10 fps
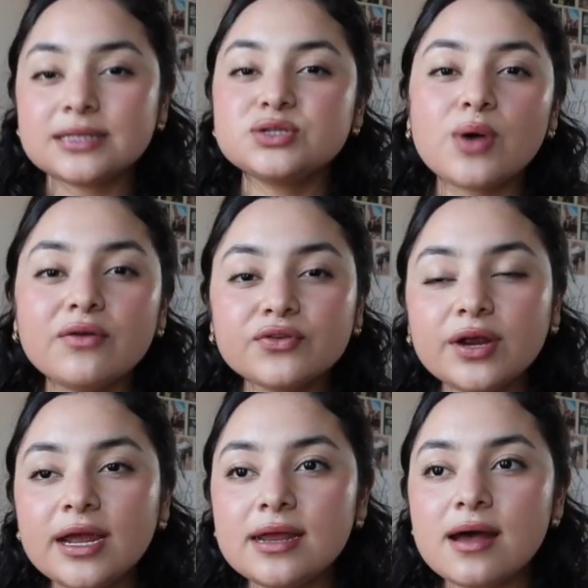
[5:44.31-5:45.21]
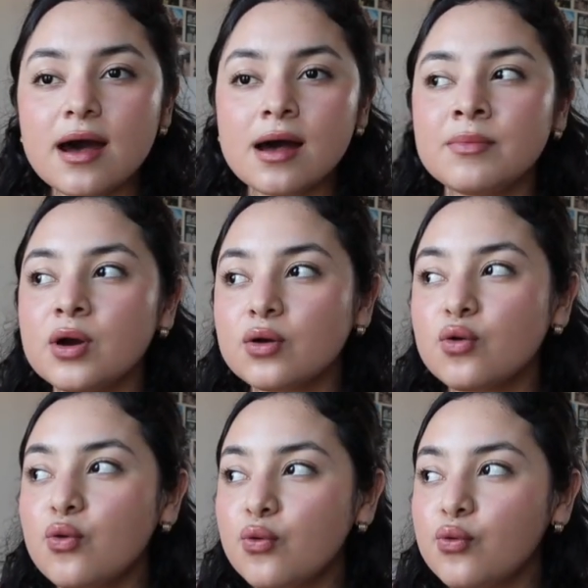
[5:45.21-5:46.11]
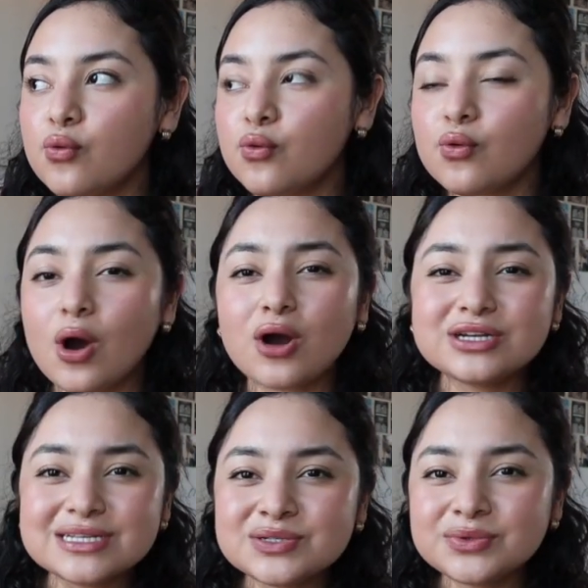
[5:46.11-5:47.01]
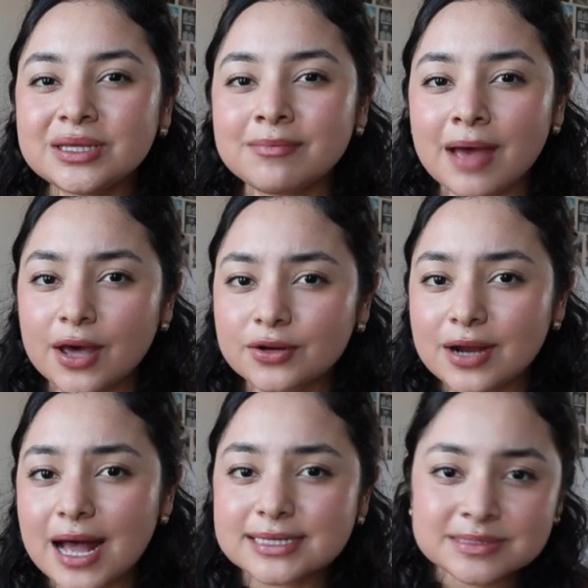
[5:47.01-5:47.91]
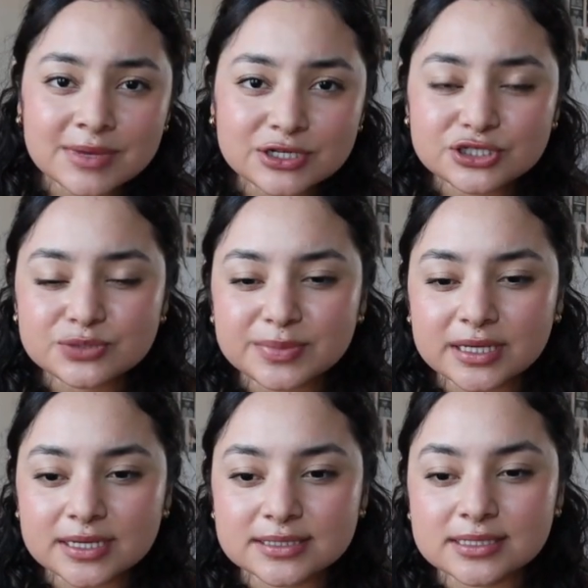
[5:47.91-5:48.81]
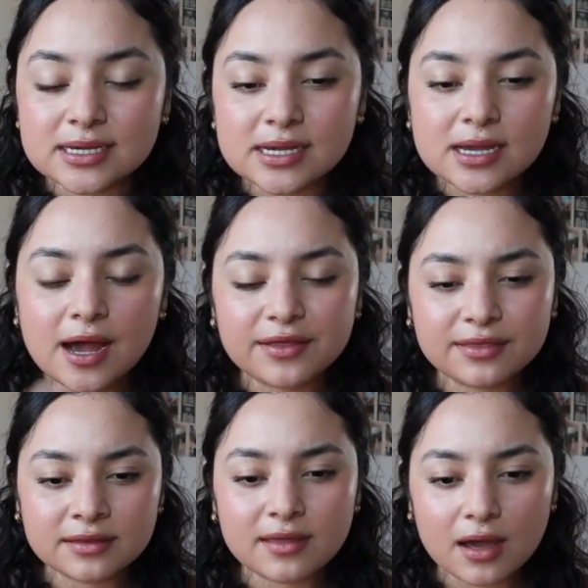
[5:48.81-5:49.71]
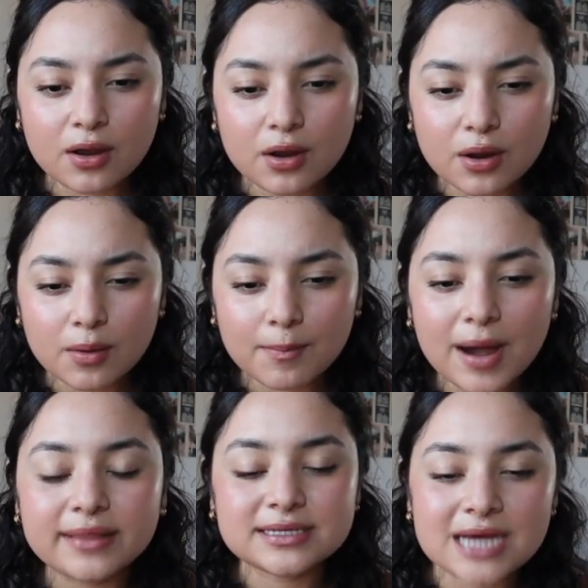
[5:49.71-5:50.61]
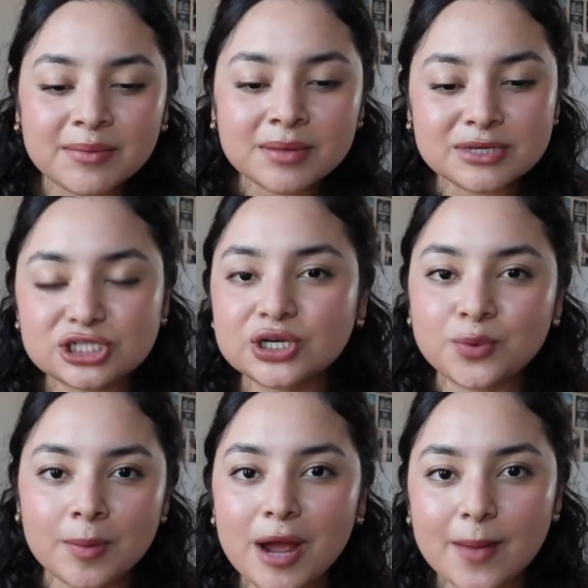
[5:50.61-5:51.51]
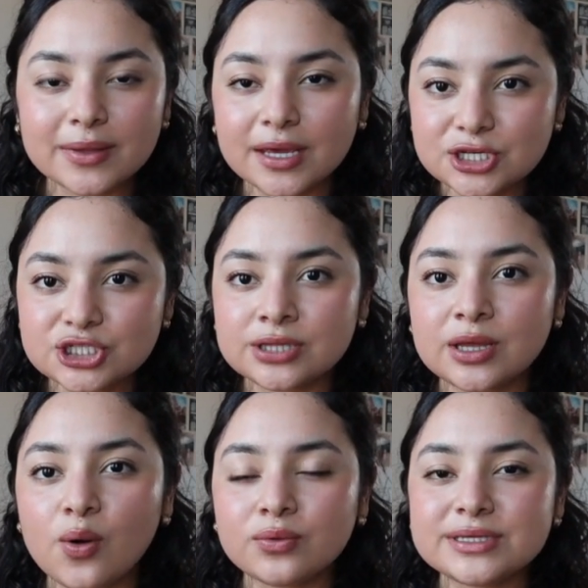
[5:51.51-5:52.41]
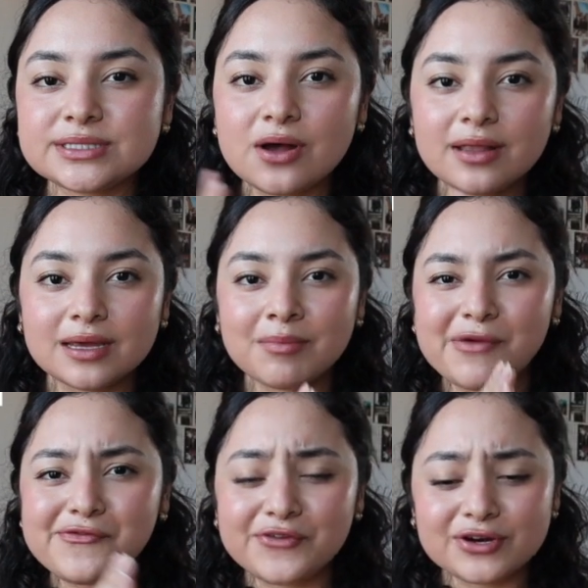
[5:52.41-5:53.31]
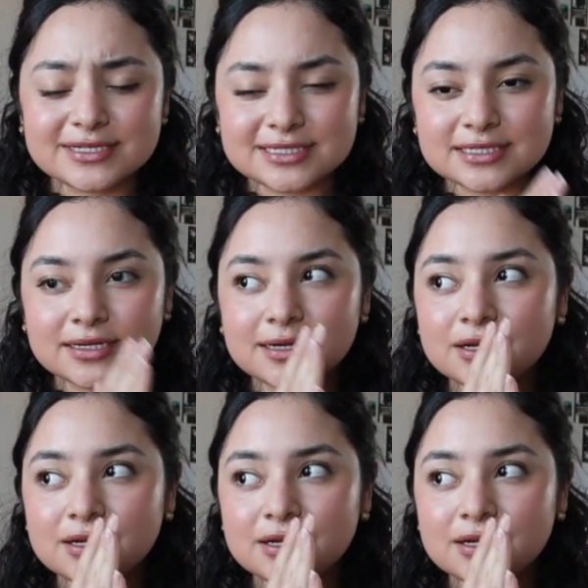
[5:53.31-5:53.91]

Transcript: 12th grade, doesn't really matter as much because I think that by the time that Michigan read my application, they only saw like my first